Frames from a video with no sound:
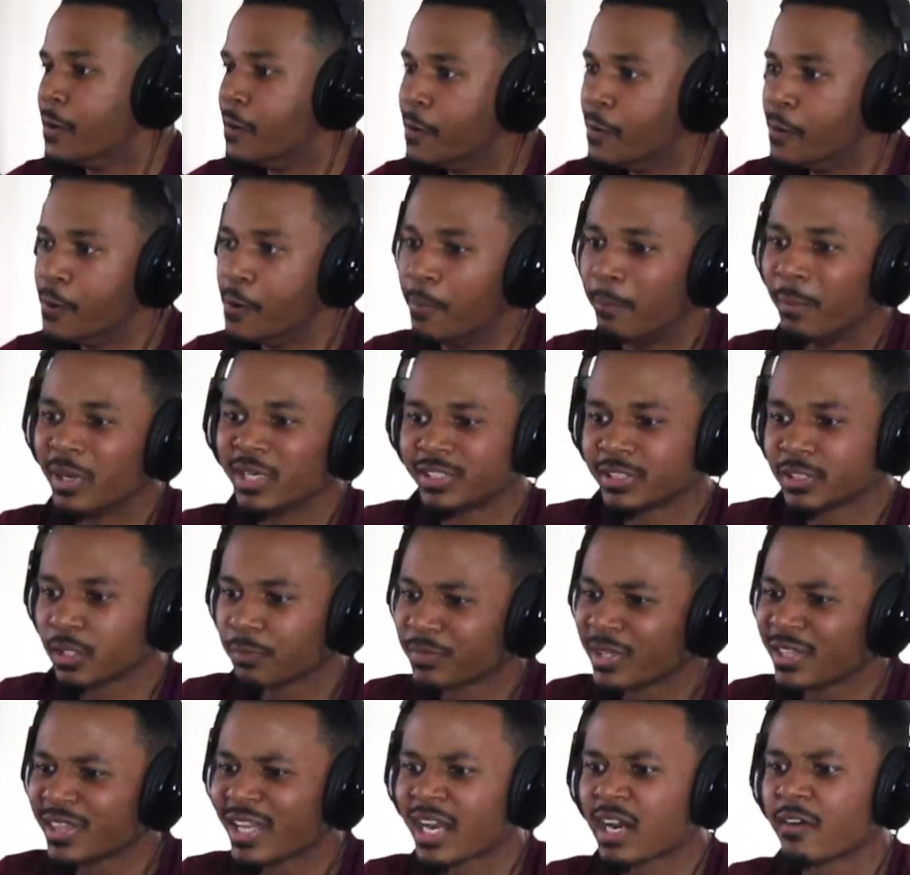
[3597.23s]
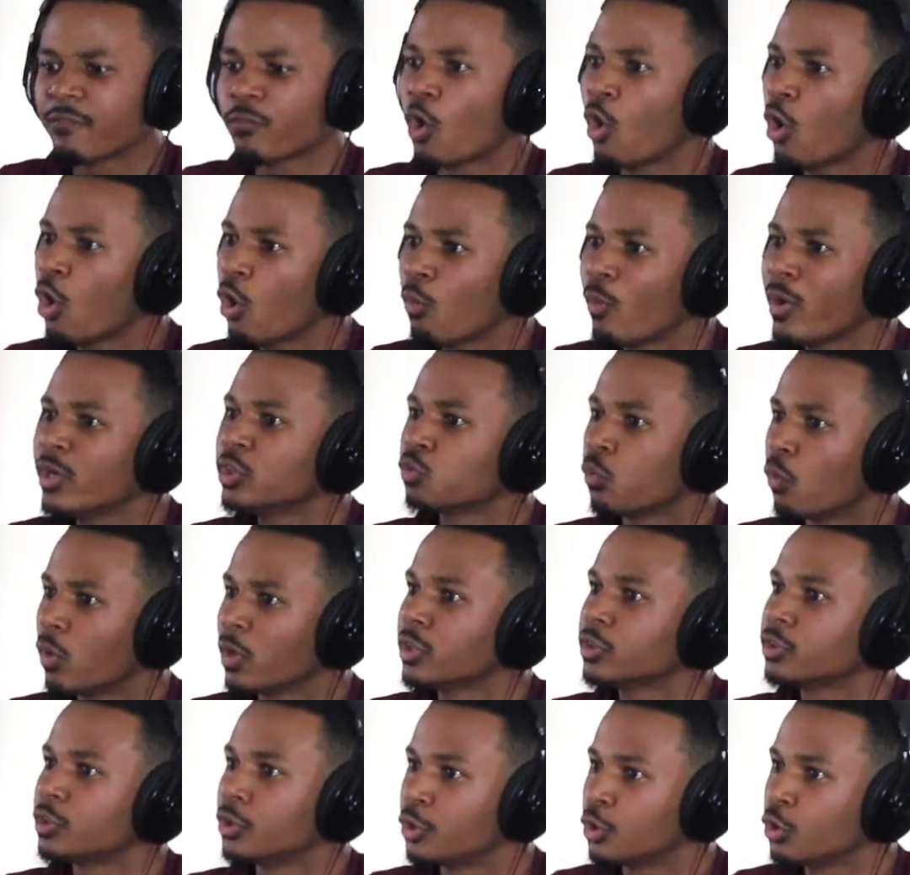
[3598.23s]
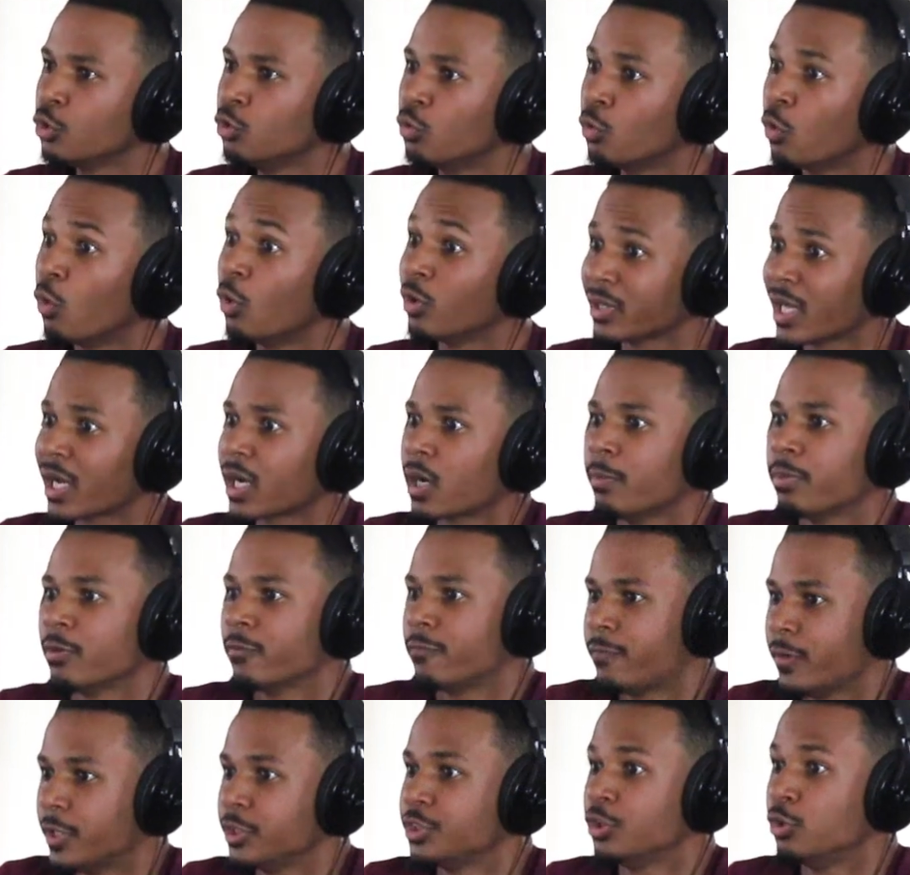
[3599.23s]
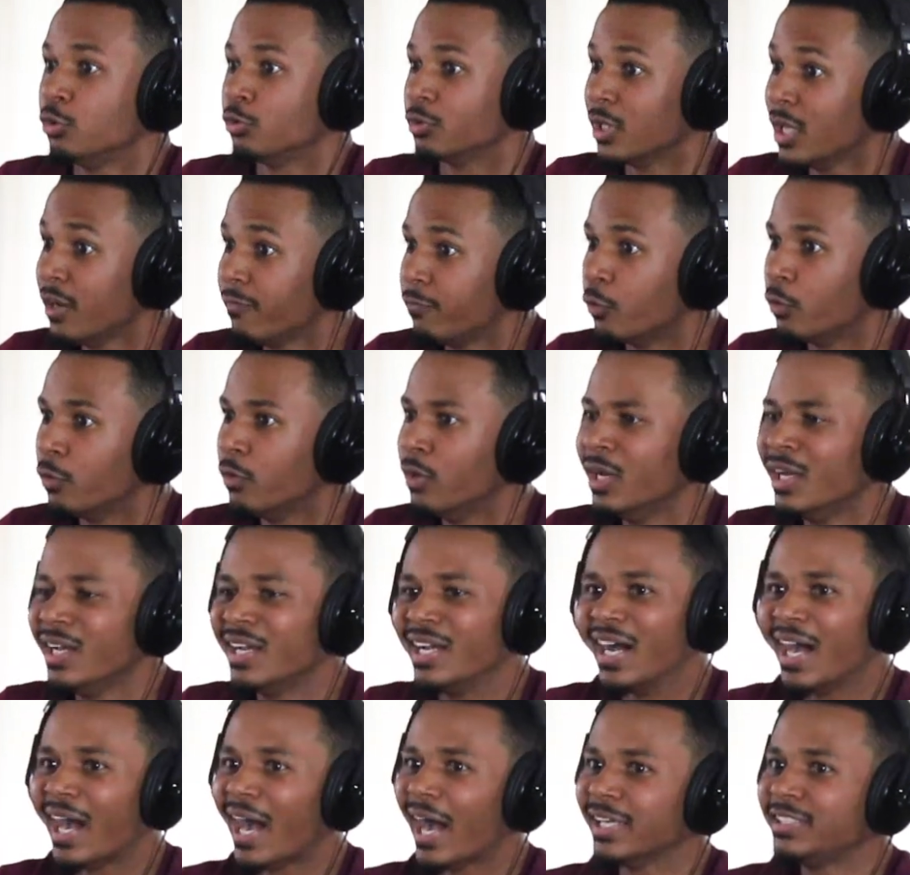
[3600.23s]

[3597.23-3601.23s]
Um, but it's something that I've always wanted to do on like a professional level. Mm-hmm.